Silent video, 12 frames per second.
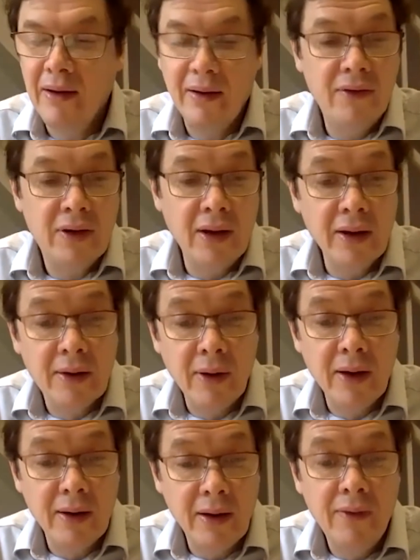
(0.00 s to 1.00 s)
and if you kill it
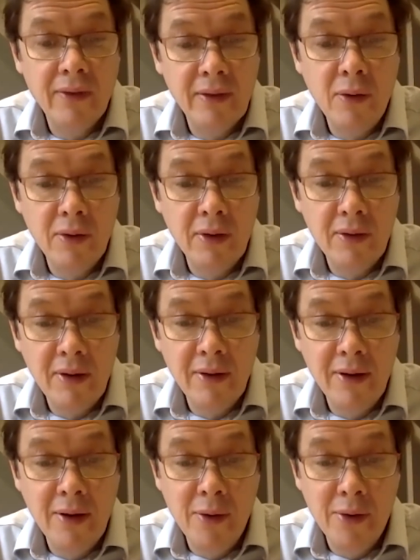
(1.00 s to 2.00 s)
quick enough, then no
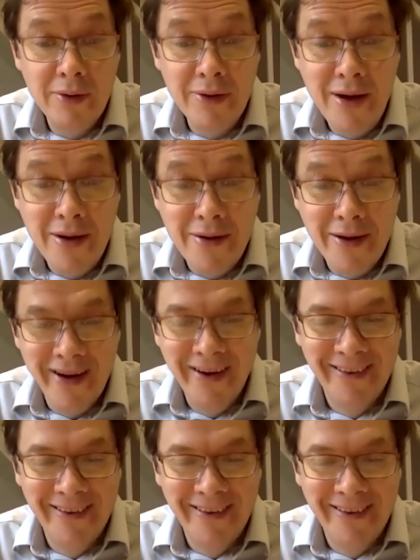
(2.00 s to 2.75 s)
one will know.